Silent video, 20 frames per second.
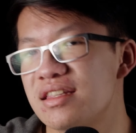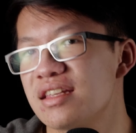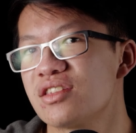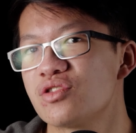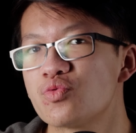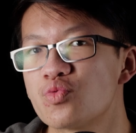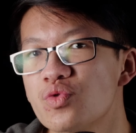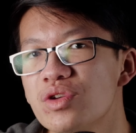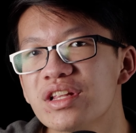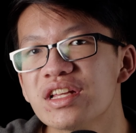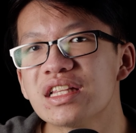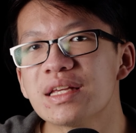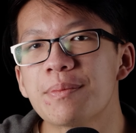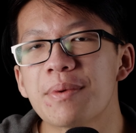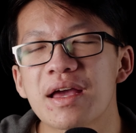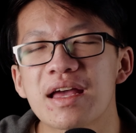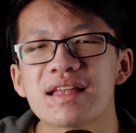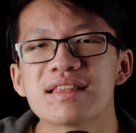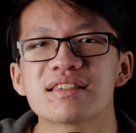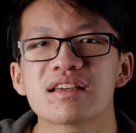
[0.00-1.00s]
this really
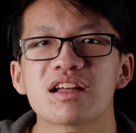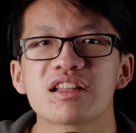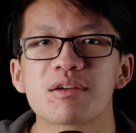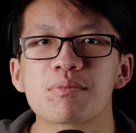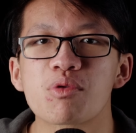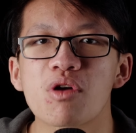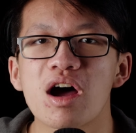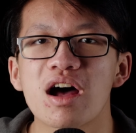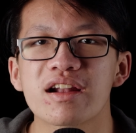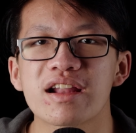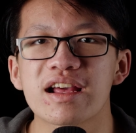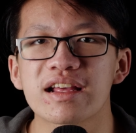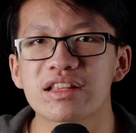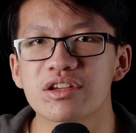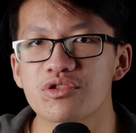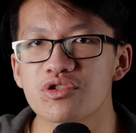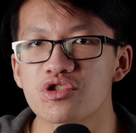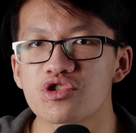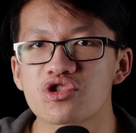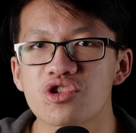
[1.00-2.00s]
depends on the product that
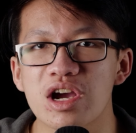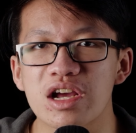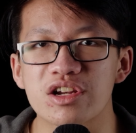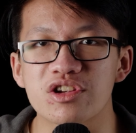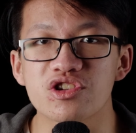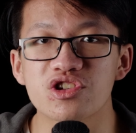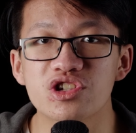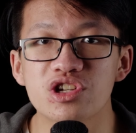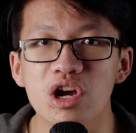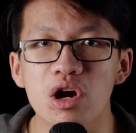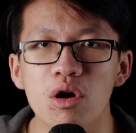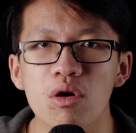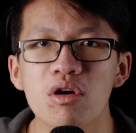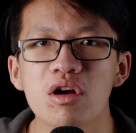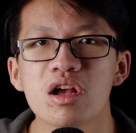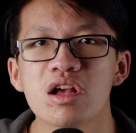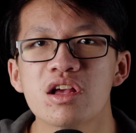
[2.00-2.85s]
you're trying to show.